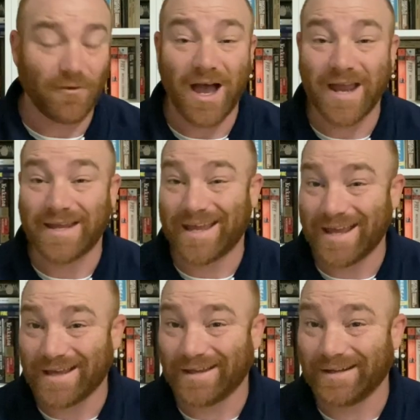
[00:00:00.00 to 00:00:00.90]
I
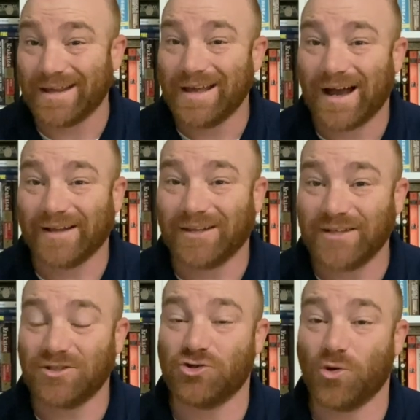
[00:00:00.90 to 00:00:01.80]
can, I'd
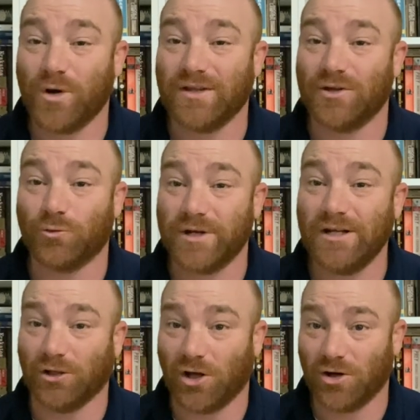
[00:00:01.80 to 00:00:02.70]
like to join the
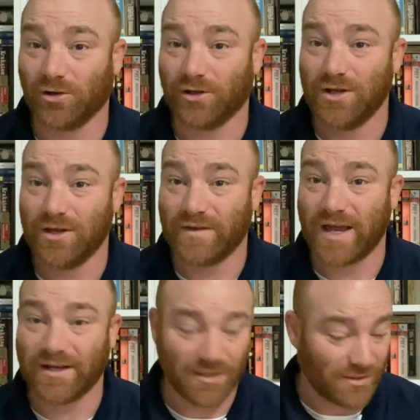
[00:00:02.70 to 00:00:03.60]
read-along
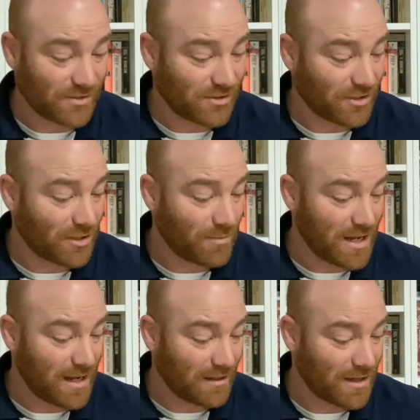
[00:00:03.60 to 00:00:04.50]
that is going to
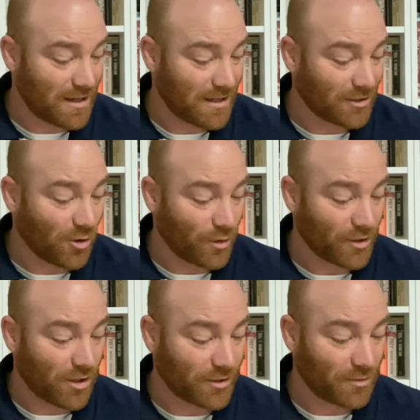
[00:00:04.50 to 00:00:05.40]
be uh, going
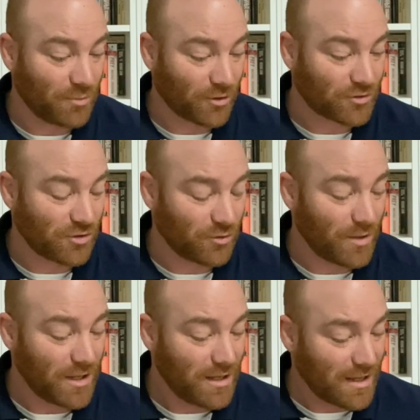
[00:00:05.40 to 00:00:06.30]
on on
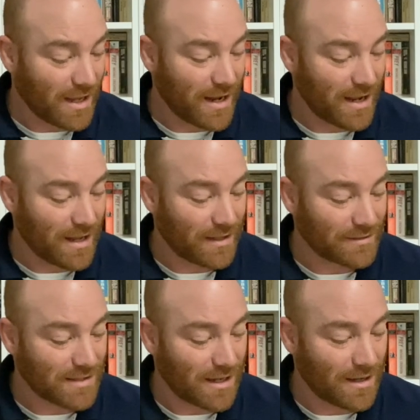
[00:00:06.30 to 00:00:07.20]
BookTube.
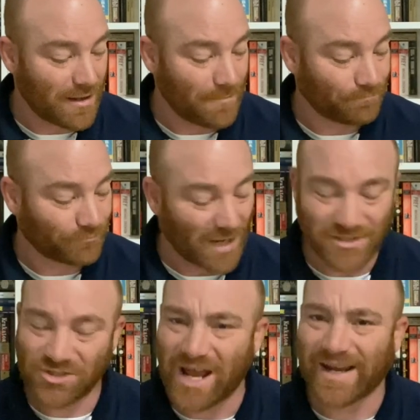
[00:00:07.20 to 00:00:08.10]
And um, I
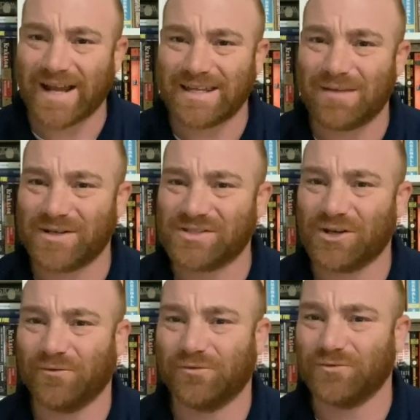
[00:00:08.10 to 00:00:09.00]
just, I got to get
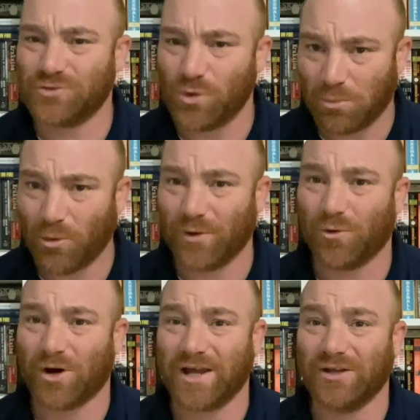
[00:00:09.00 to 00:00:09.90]
myself to a point
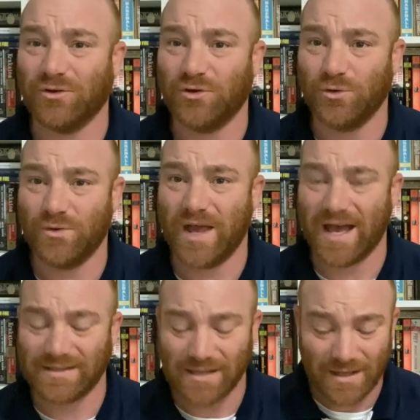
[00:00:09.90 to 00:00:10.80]
where I can do
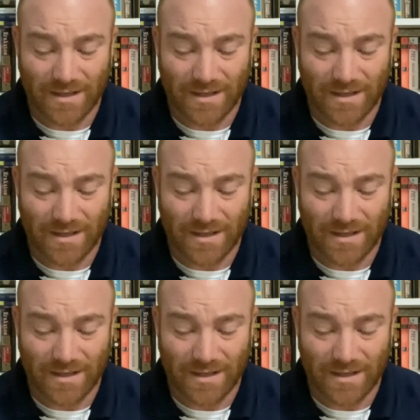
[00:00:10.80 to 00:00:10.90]
that.